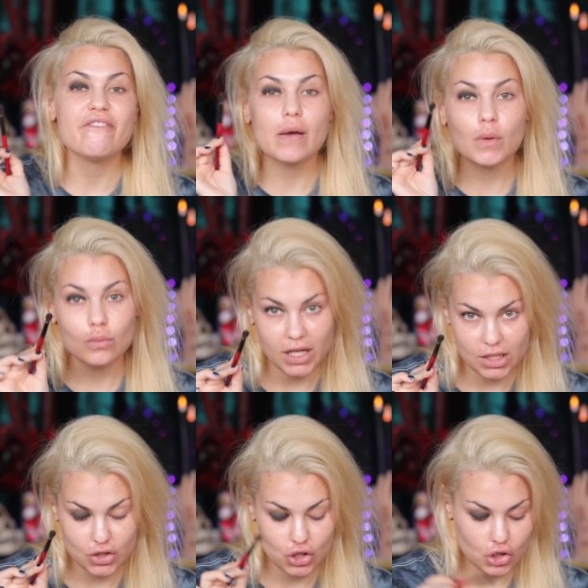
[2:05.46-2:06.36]
If I were
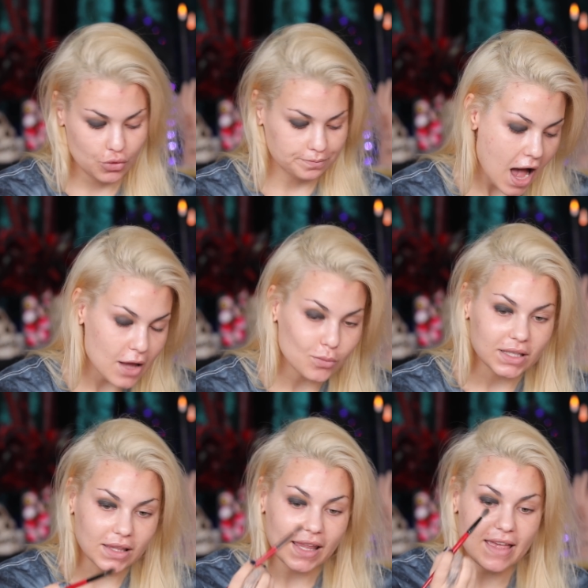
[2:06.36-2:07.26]
rich, I
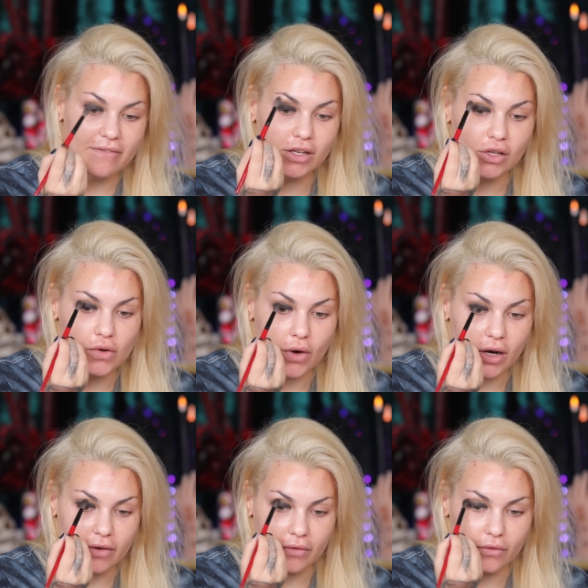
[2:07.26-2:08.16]
would live in New
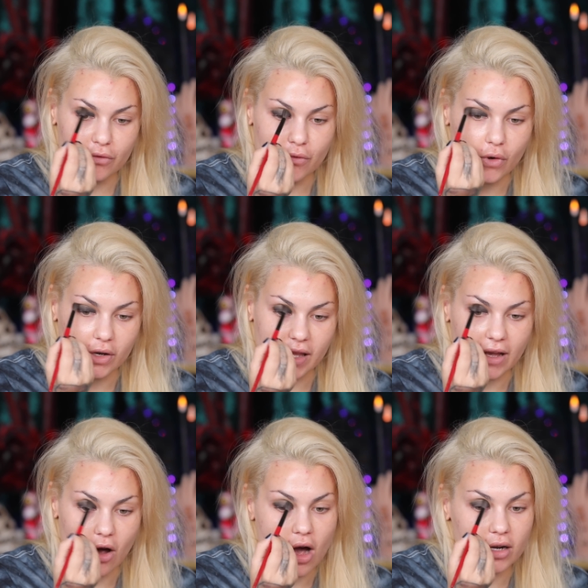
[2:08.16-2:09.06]
York for
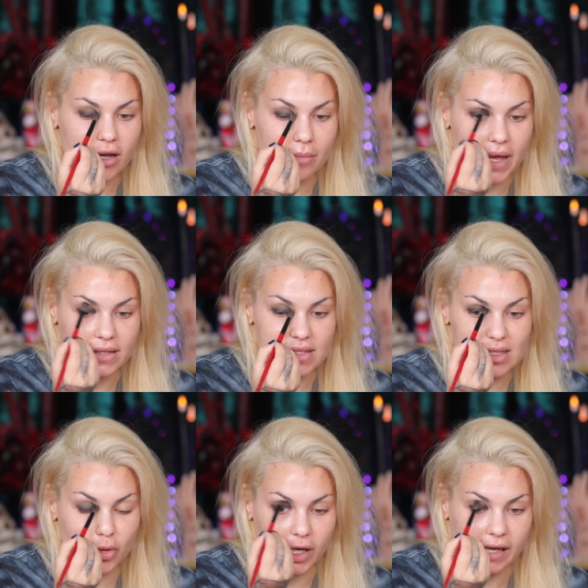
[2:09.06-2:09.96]
like autumn and
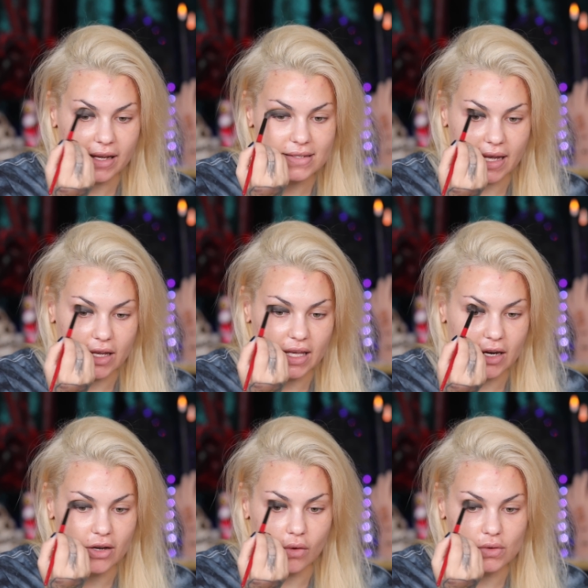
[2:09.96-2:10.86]
spring because I
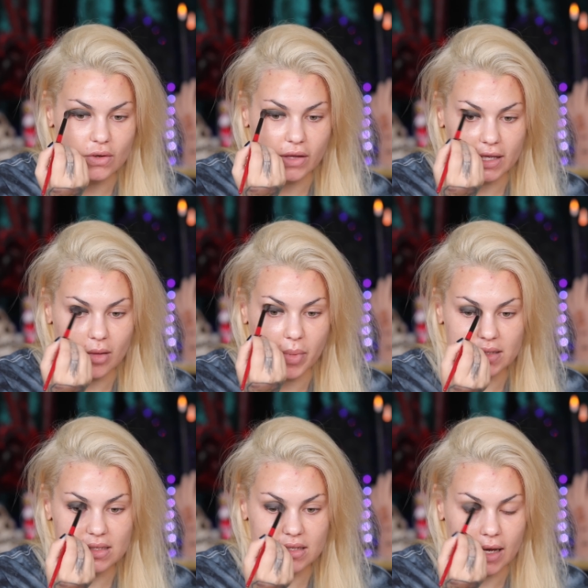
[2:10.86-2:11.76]
hear those are like the
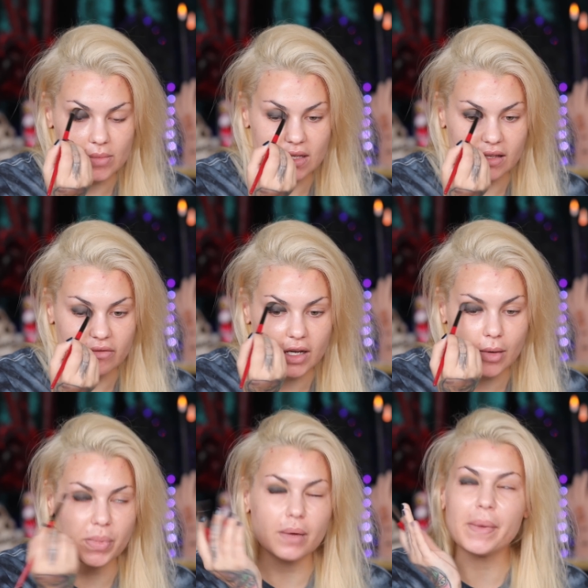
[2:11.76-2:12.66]
best times to live
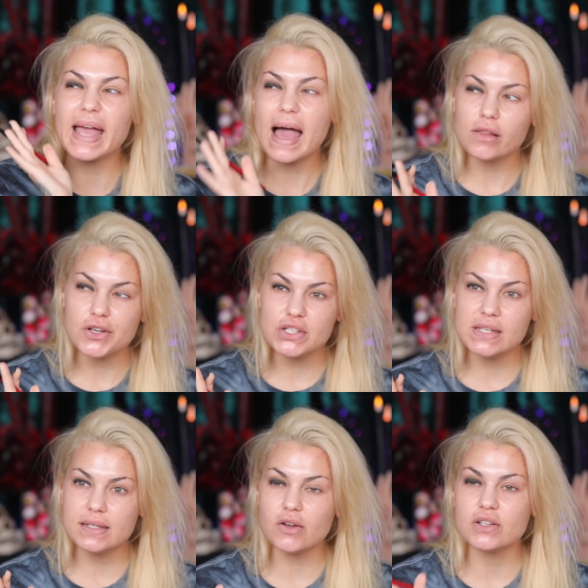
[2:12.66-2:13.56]
there. But my
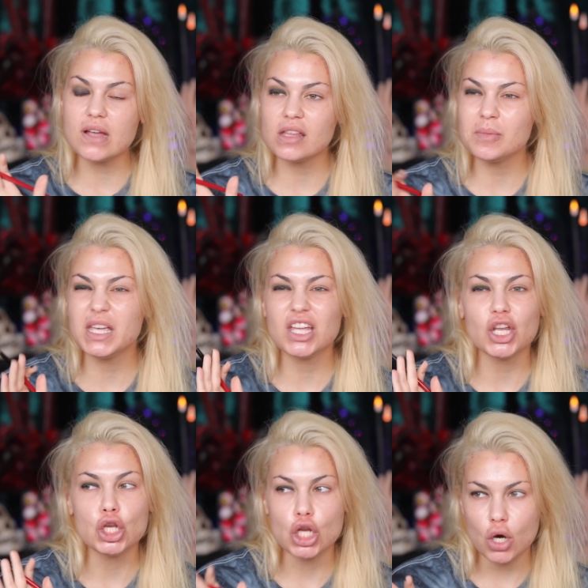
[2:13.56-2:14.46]
allergies are telling me
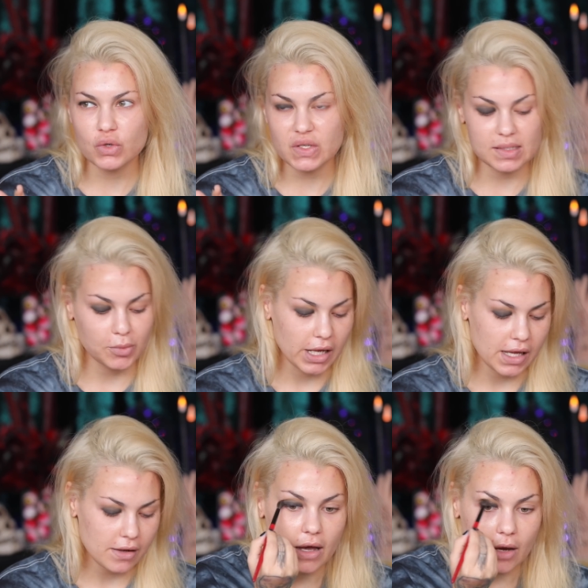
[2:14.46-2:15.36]
no to
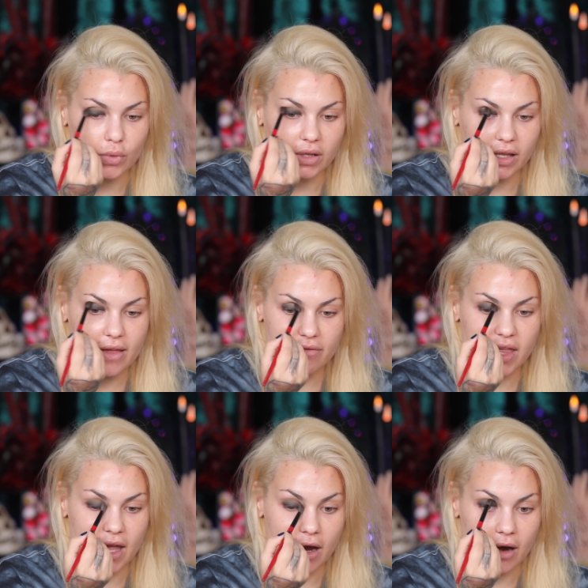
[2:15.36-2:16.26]
spring. I would live
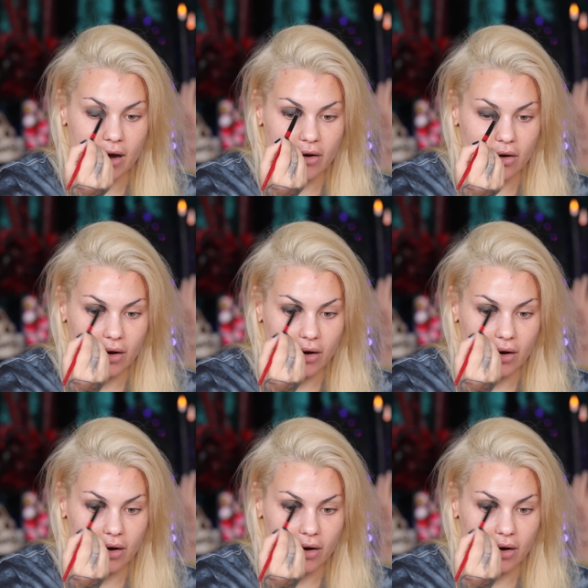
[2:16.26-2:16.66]
there